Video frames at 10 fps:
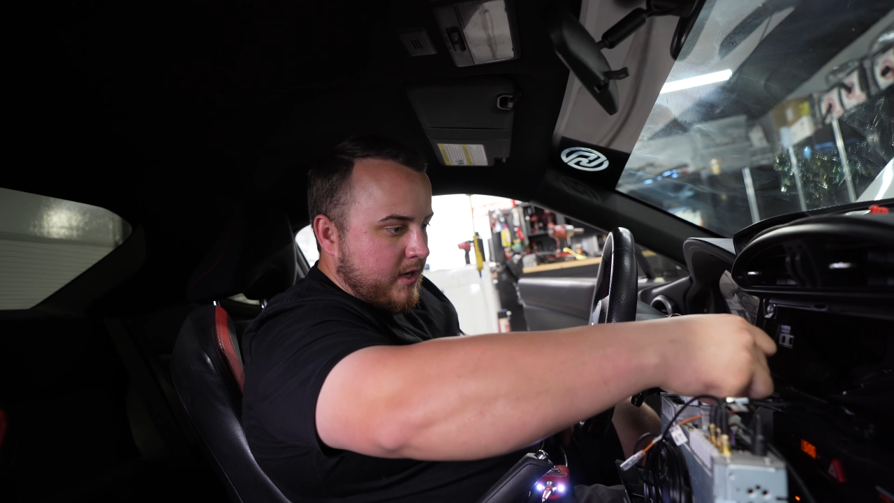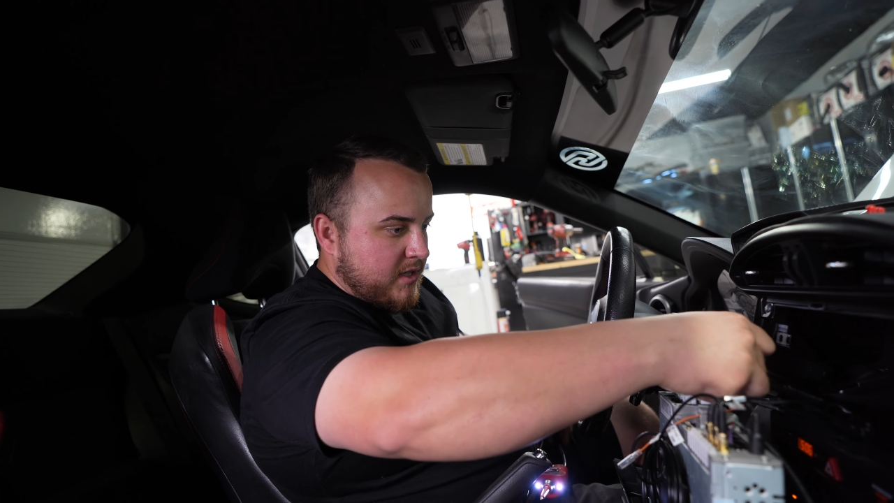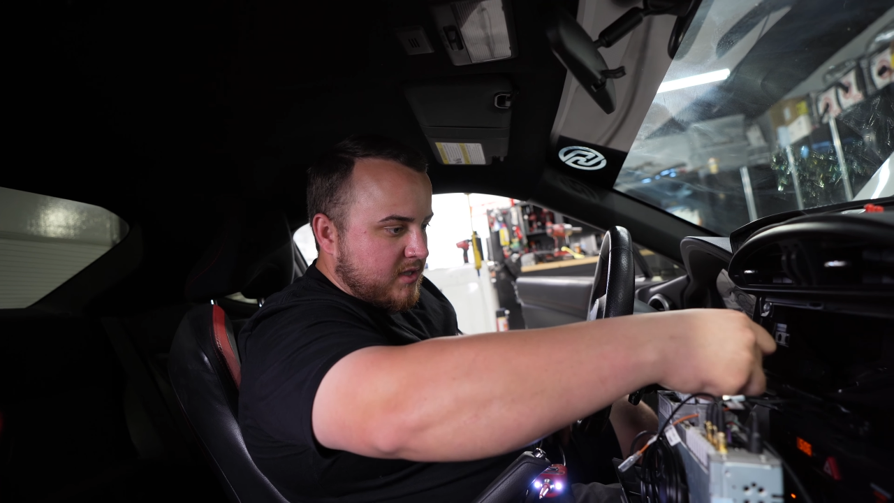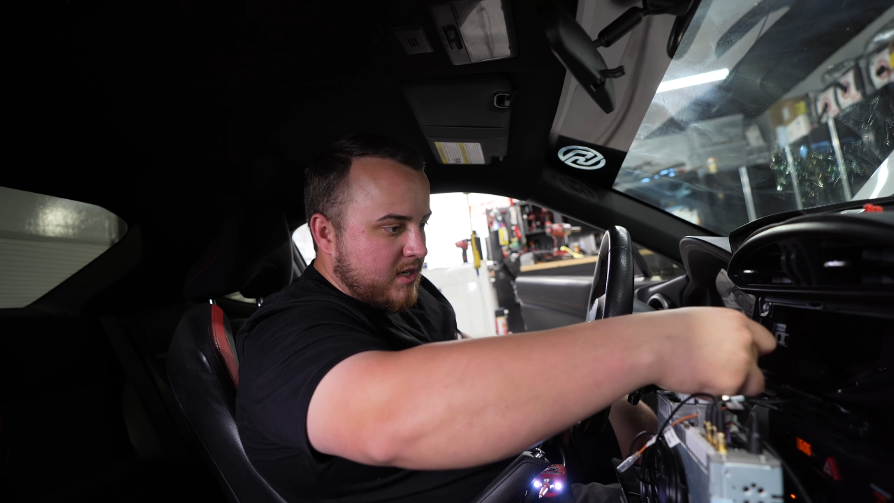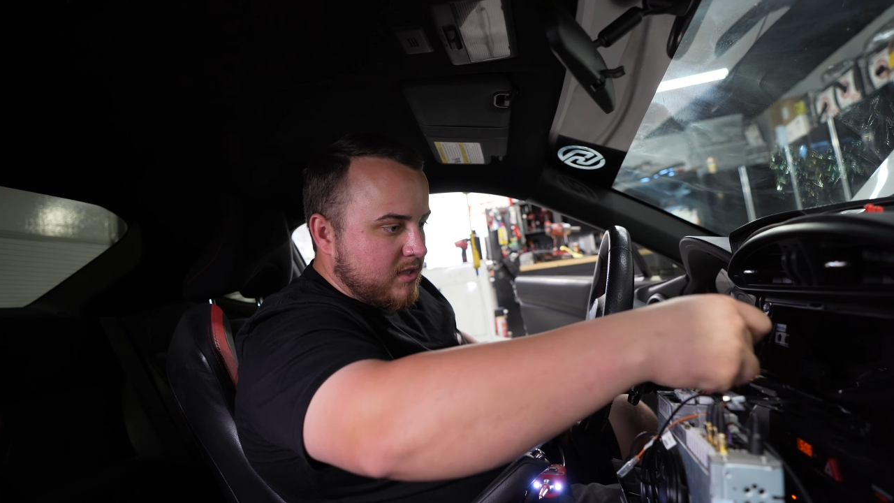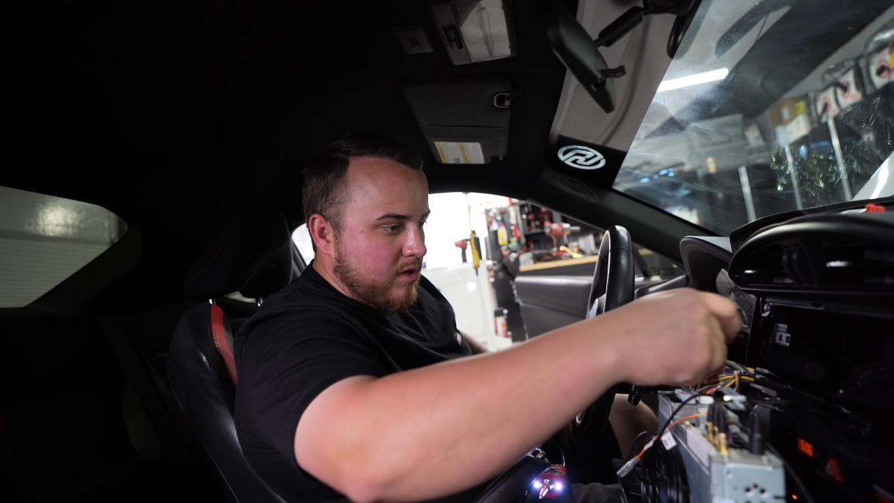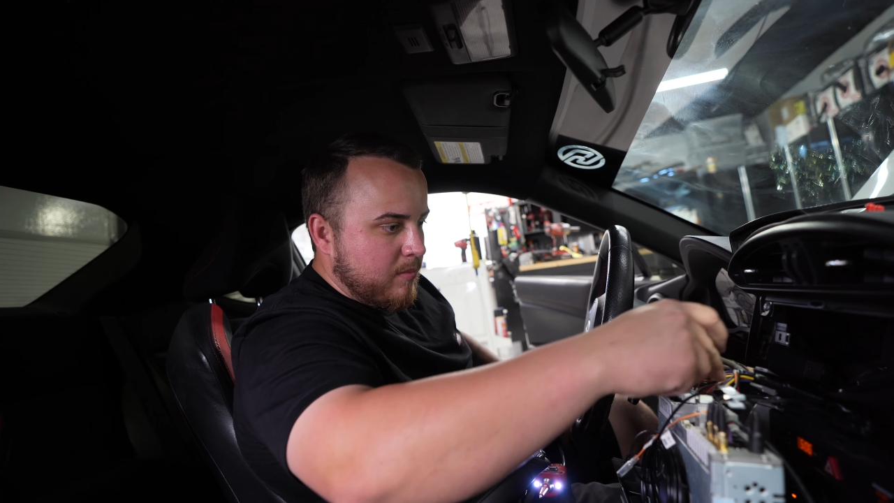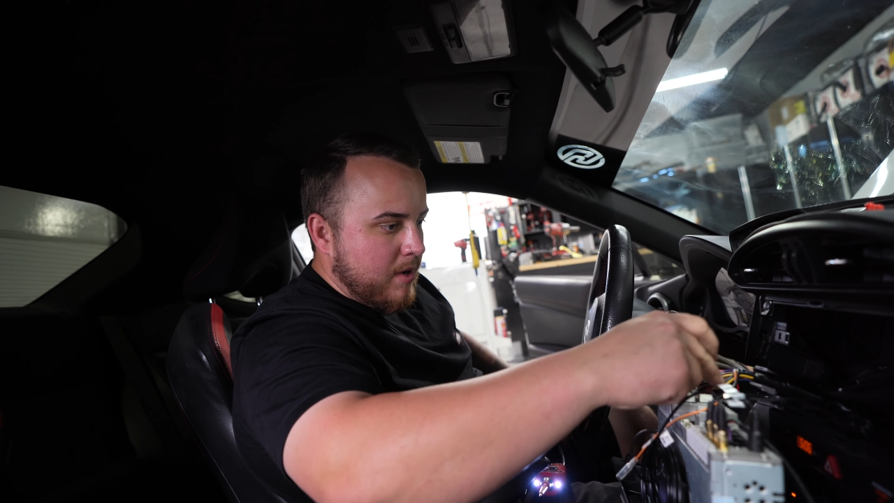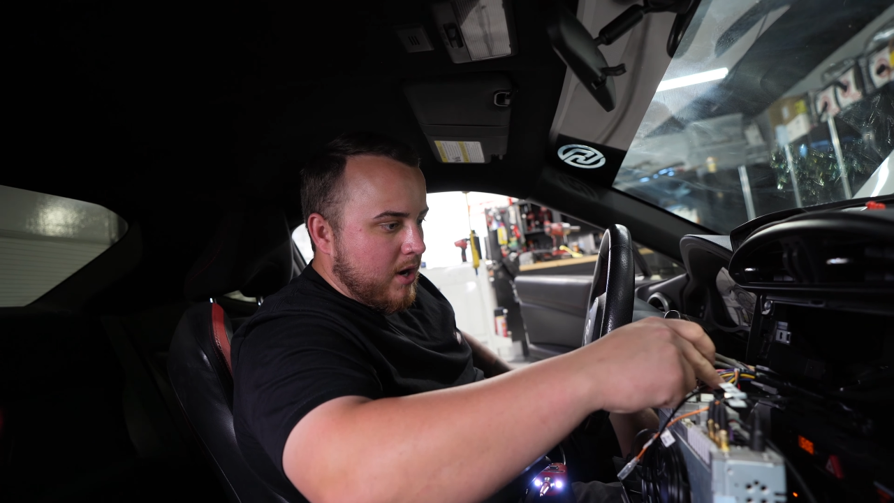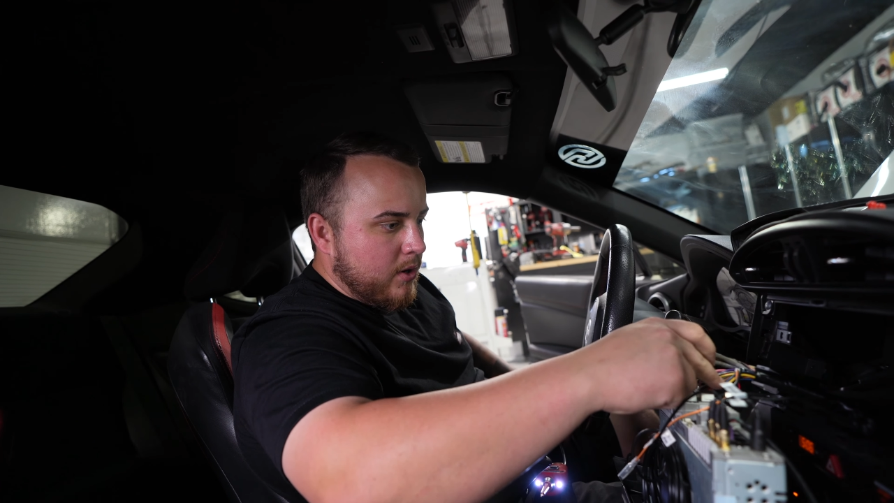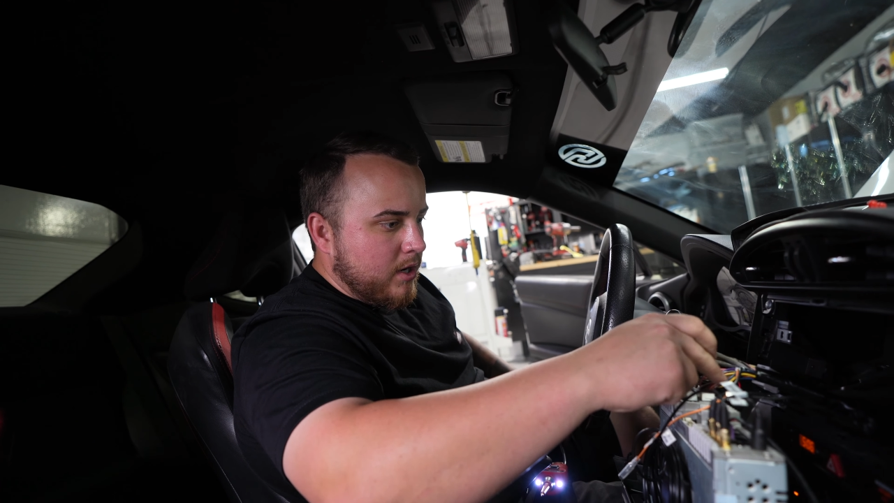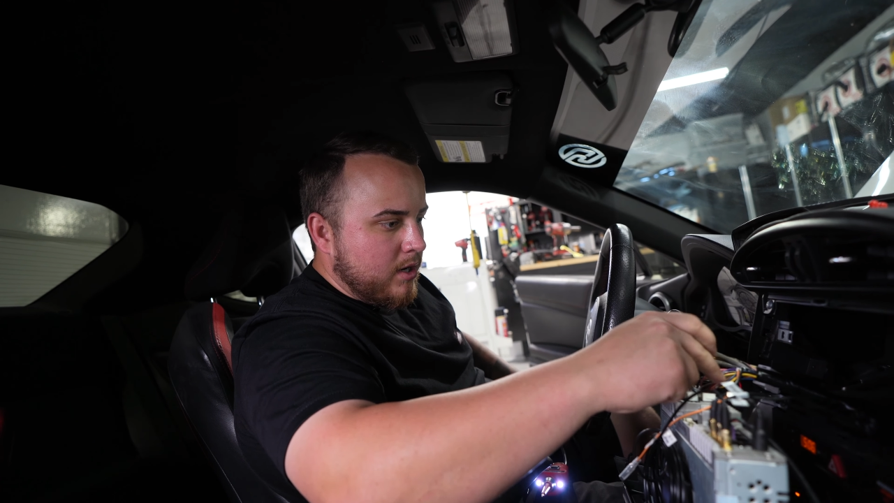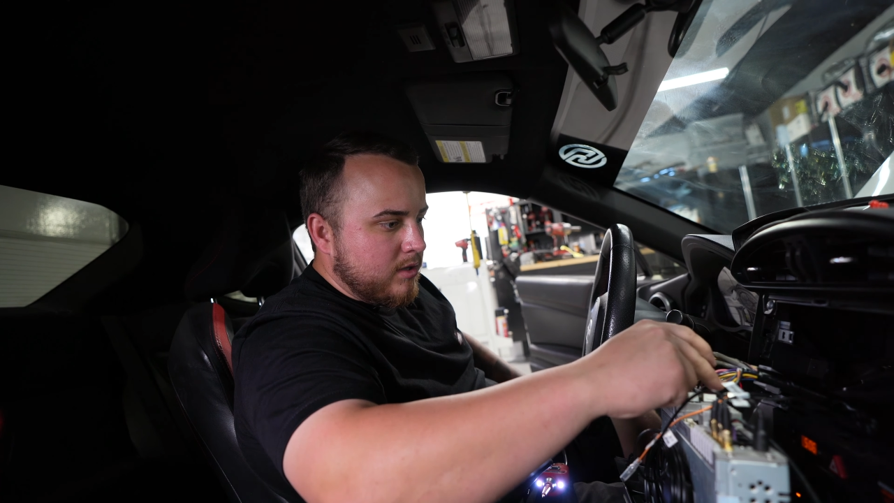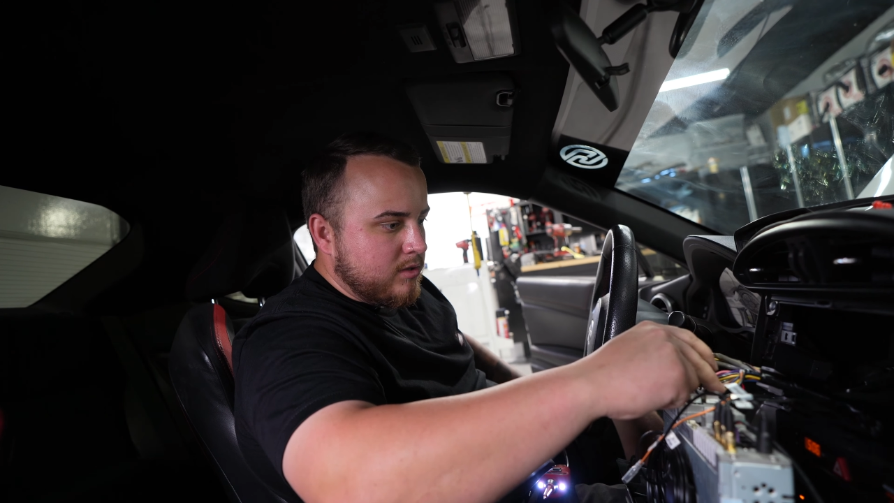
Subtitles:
accessory power